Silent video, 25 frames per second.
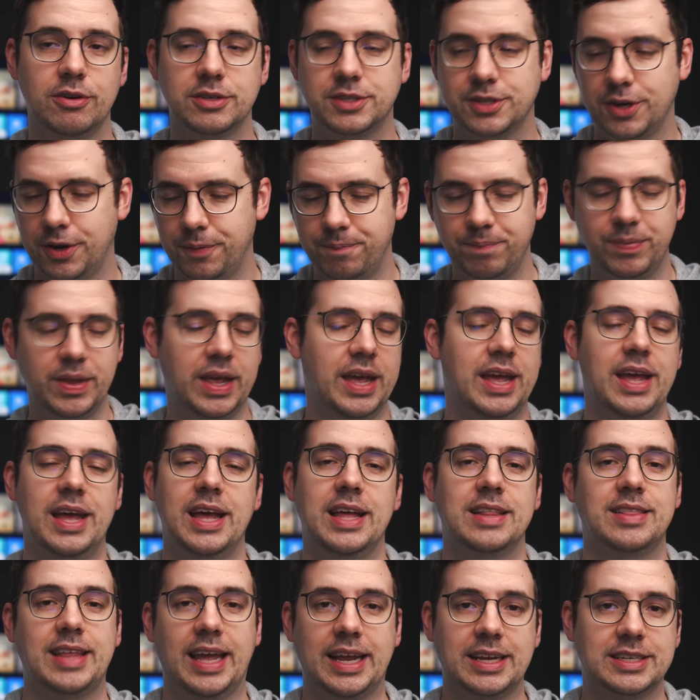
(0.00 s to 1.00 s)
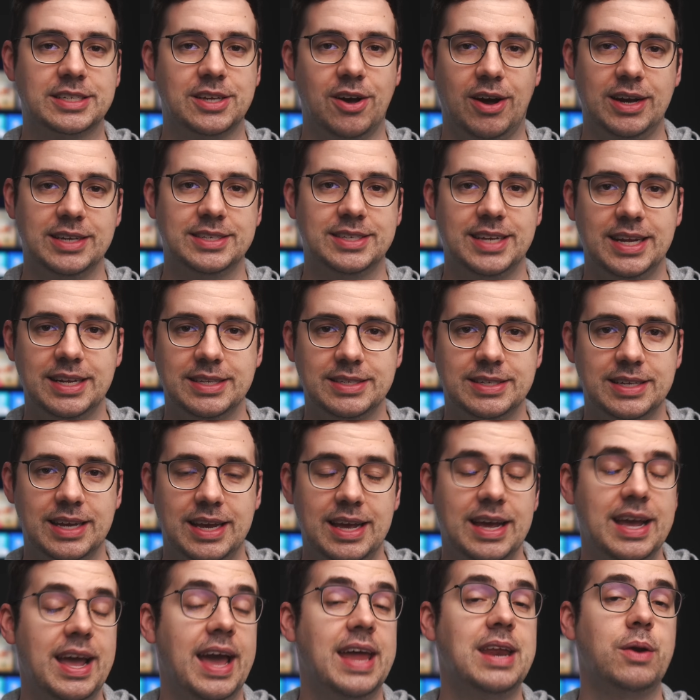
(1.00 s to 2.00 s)
So thanks, Hisense.
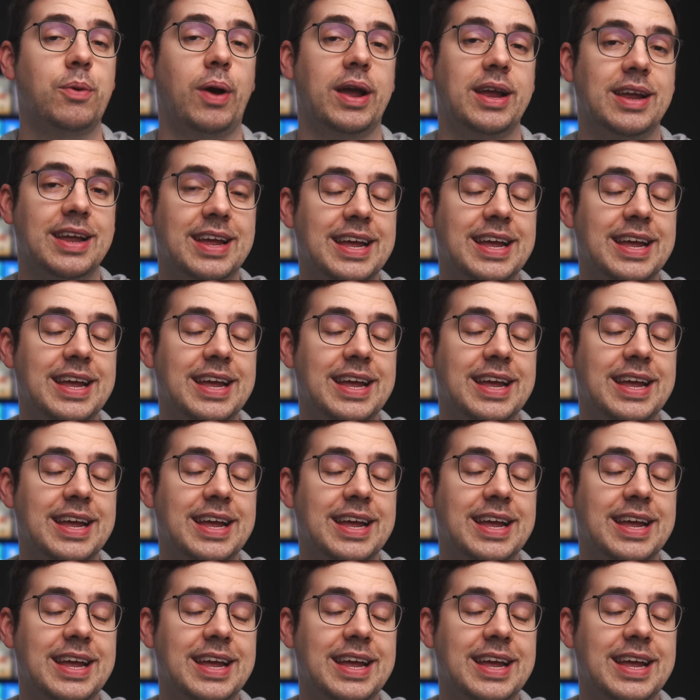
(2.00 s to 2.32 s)
Anyway,